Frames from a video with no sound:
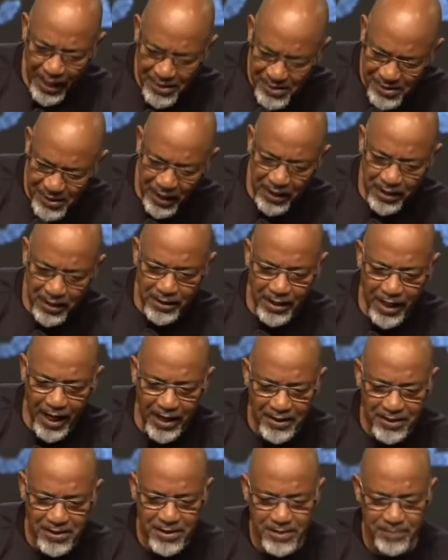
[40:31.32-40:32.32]
Second
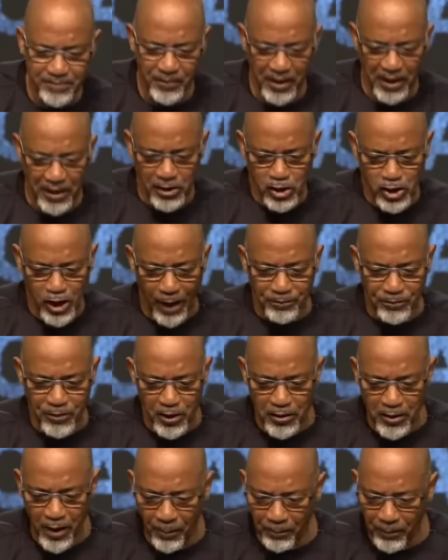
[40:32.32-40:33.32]
night, in chapter
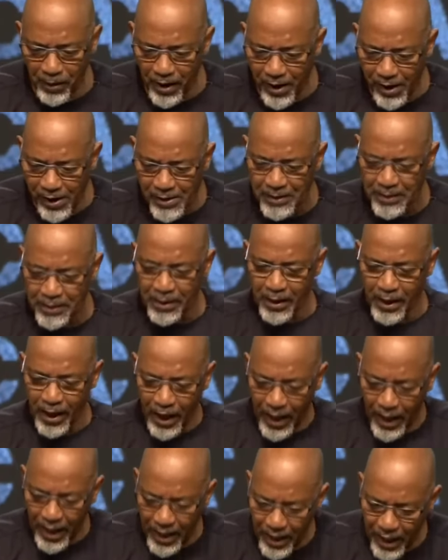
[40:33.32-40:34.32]
number,
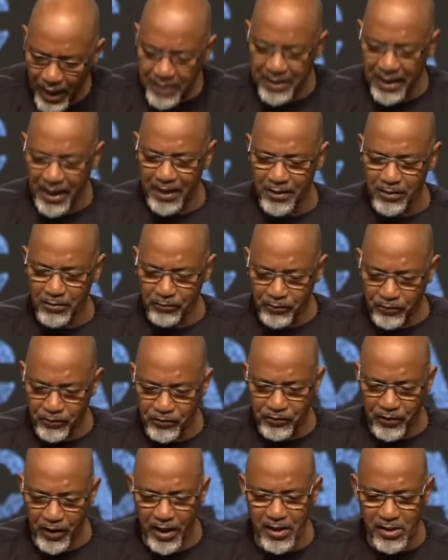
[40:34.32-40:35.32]

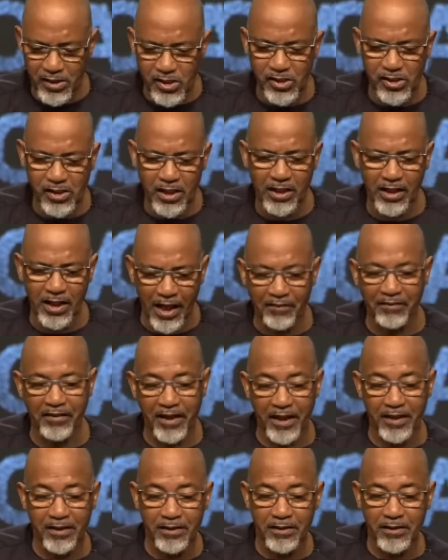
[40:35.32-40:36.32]
verse
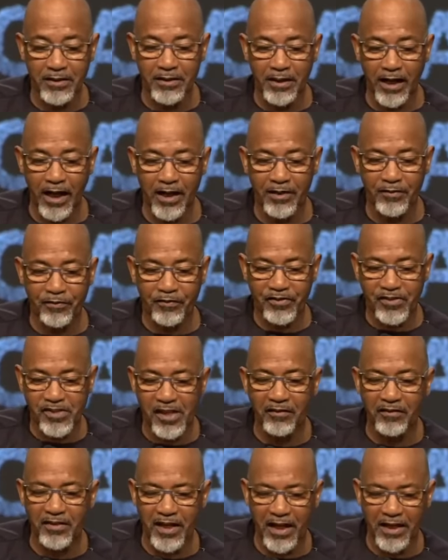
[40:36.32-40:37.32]
11 and
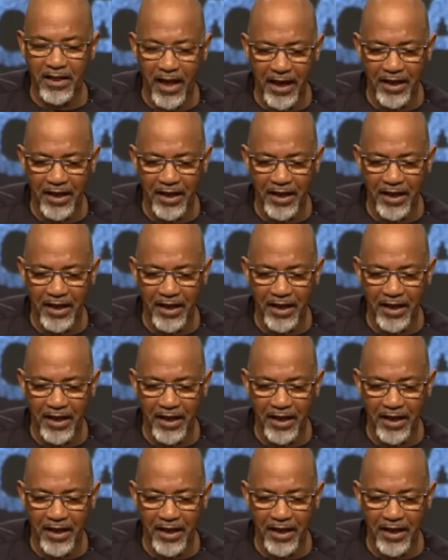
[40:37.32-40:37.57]
7 and